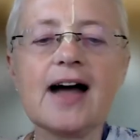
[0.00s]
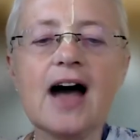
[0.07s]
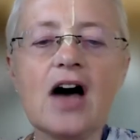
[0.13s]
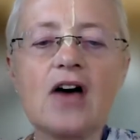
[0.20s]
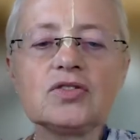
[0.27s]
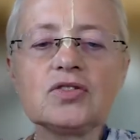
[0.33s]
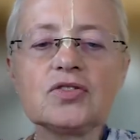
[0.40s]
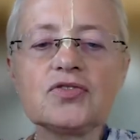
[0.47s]

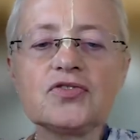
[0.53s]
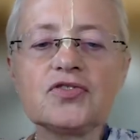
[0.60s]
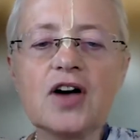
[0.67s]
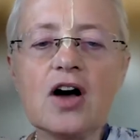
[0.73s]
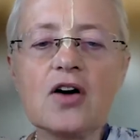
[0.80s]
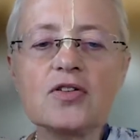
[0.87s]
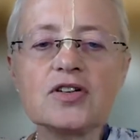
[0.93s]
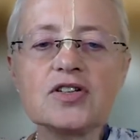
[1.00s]
out of
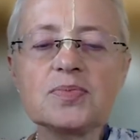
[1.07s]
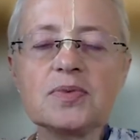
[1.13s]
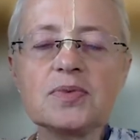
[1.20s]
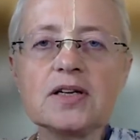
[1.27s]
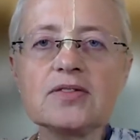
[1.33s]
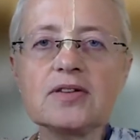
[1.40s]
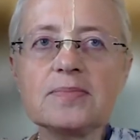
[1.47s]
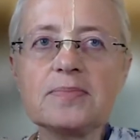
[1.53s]
our
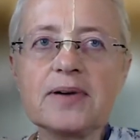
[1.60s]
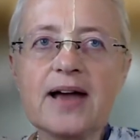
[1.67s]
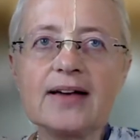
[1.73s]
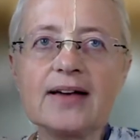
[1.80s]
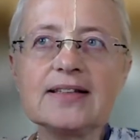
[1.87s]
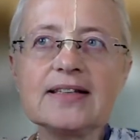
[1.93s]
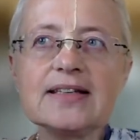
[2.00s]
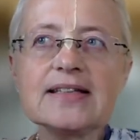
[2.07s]
spiritual
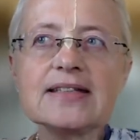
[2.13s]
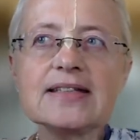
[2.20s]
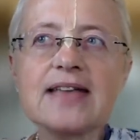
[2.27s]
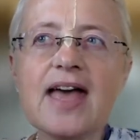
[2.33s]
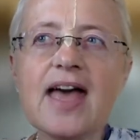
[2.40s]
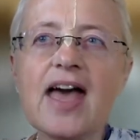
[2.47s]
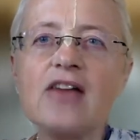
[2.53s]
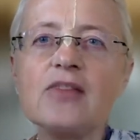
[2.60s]
practice,
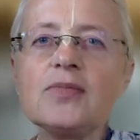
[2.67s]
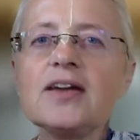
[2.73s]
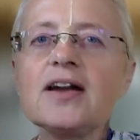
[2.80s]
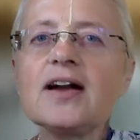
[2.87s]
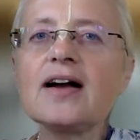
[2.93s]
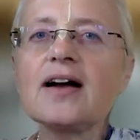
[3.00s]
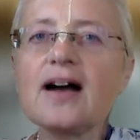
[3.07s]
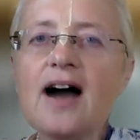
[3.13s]
and we
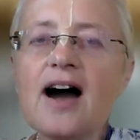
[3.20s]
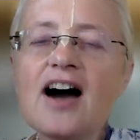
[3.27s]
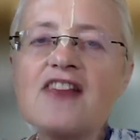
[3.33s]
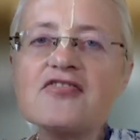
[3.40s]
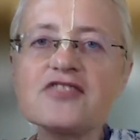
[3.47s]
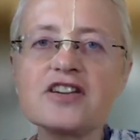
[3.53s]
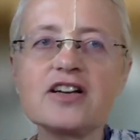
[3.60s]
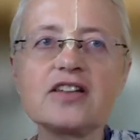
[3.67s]
are
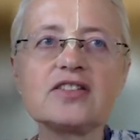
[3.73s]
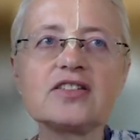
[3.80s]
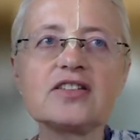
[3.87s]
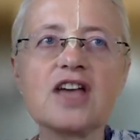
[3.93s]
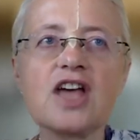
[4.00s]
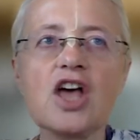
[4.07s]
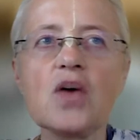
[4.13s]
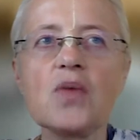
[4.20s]
covered
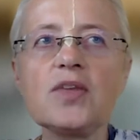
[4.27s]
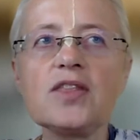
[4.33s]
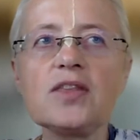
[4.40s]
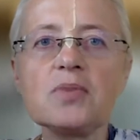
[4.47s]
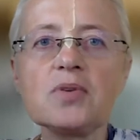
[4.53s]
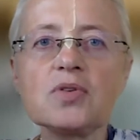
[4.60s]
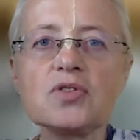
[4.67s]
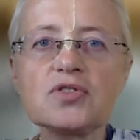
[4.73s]
with the
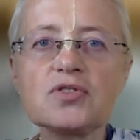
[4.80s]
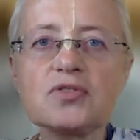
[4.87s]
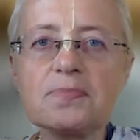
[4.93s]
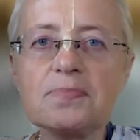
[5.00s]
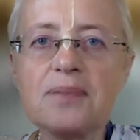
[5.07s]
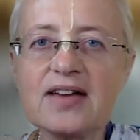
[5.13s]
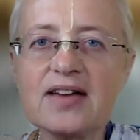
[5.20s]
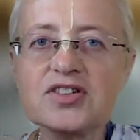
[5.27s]
modes of
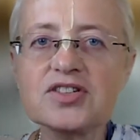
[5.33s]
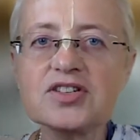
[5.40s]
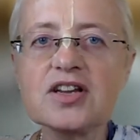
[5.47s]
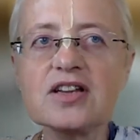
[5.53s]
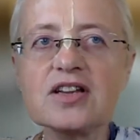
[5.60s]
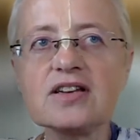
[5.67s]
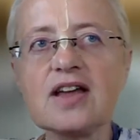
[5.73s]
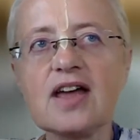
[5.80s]

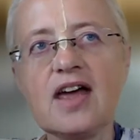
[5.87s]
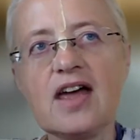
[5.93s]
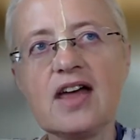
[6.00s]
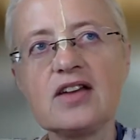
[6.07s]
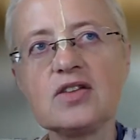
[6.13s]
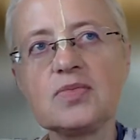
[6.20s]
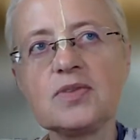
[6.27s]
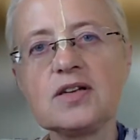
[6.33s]
passion
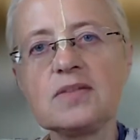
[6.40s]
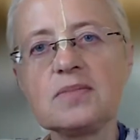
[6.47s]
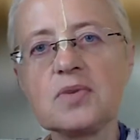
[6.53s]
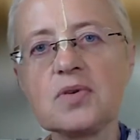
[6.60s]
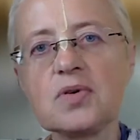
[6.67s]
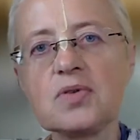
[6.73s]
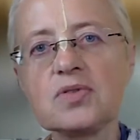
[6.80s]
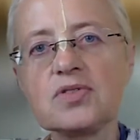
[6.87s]
and with the
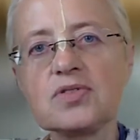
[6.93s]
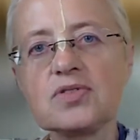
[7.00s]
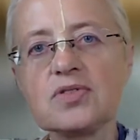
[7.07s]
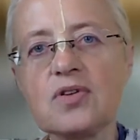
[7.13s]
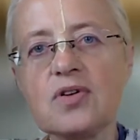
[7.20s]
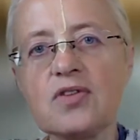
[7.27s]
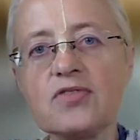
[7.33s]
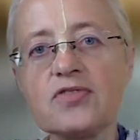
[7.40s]
modes
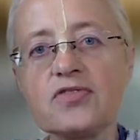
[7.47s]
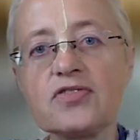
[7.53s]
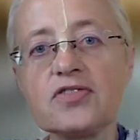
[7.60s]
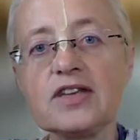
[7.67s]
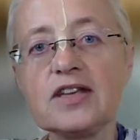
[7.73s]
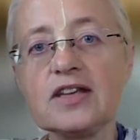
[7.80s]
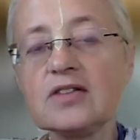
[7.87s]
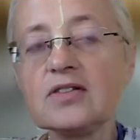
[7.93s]
of
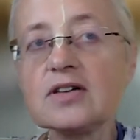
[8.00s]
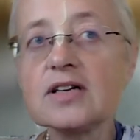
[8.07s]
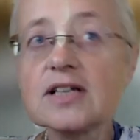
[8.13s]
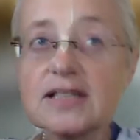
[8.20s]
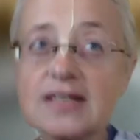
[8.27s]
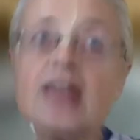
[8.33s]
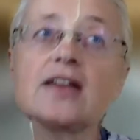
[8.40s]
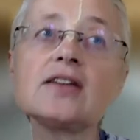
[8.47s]

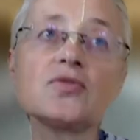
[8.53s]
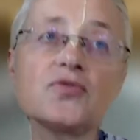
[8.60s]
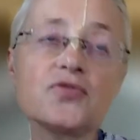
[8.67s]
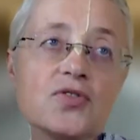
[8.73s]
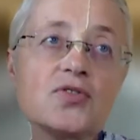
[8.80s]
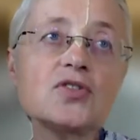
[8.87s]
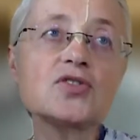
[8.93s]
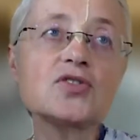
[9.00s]
ignorance, and
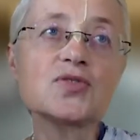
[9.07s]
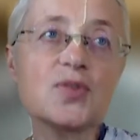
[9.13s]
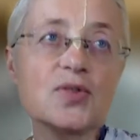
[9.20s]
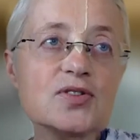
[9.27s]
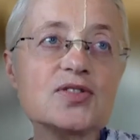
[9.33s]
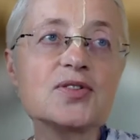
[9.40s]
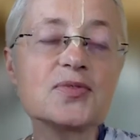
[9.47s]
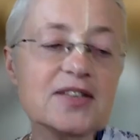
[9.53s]
of course
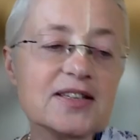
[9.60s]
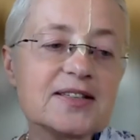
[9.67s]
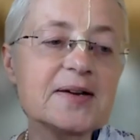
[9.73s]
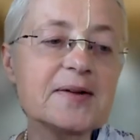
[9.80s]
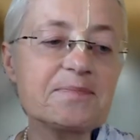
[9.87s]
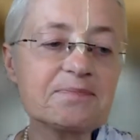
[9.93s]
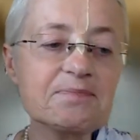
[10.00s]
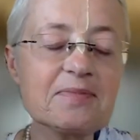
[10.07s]
also with
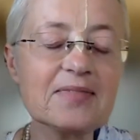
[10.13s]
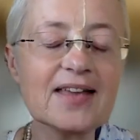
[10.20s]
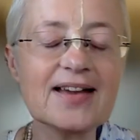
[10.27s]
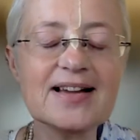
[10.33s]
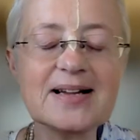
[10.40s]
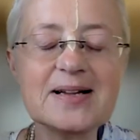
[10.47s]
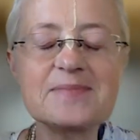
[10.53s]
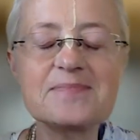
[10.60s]
the
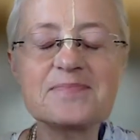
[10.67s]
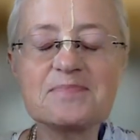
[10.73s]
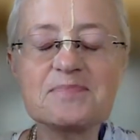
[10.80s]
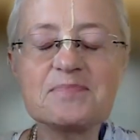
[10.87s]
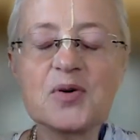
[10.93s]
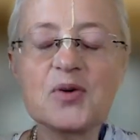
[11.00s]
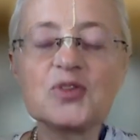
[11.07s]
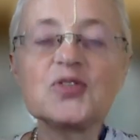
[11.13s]

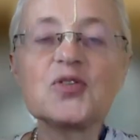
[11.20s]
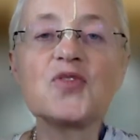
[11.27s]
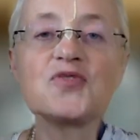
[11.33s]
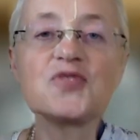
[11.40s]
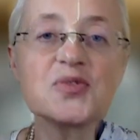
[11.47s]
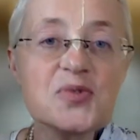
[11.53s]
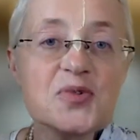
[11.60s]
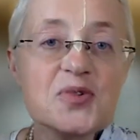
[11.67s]
mode
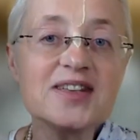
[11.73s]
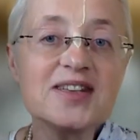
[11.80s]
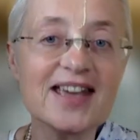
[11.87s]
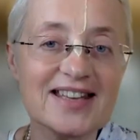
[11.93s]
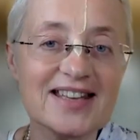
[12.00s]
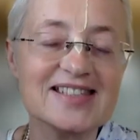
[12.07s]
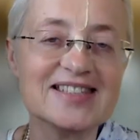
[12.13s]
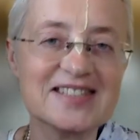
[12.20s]
of
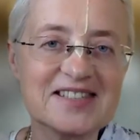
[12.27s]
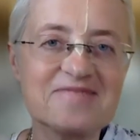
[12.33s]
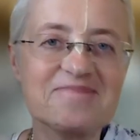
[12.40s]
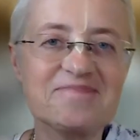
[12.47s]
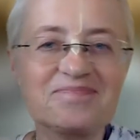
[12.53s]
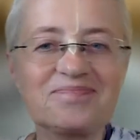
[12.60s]
goodness.